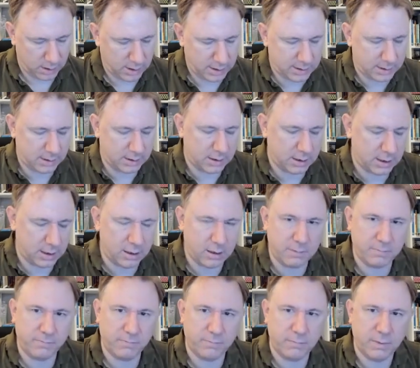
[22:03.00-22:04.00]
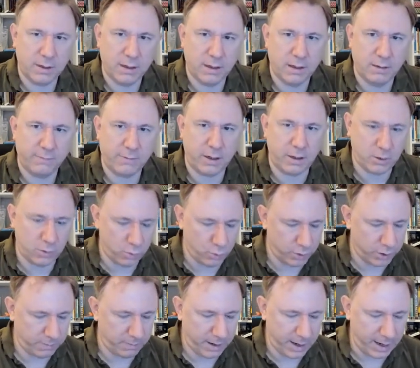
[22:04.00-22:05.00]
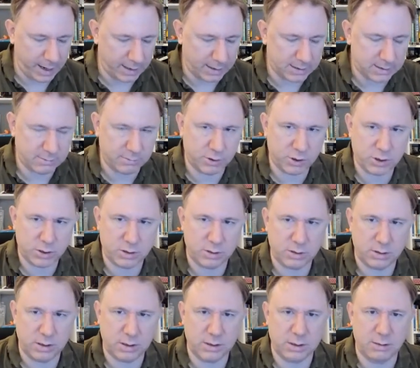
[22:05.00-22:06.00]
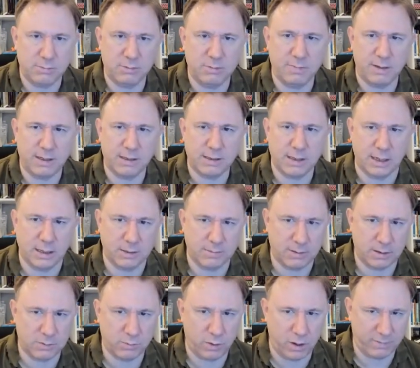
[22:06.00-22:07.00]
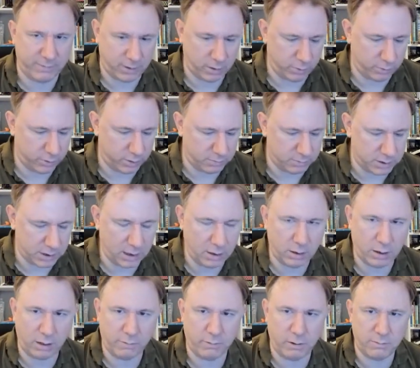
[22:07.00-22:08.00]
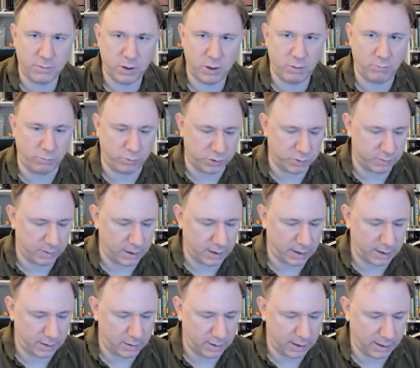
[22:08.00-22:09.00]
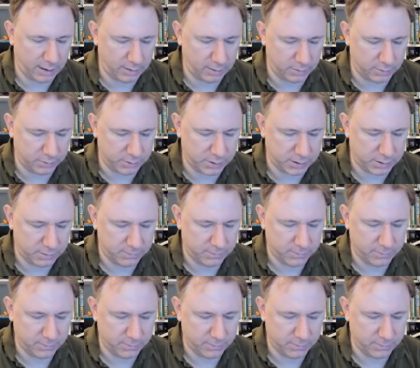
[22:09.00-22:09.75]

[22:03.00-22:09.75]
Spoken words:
If I ignore the pegs, which doesn't seem to make sense, because why have I got them? Do they look like Roman numerals when they're at angles?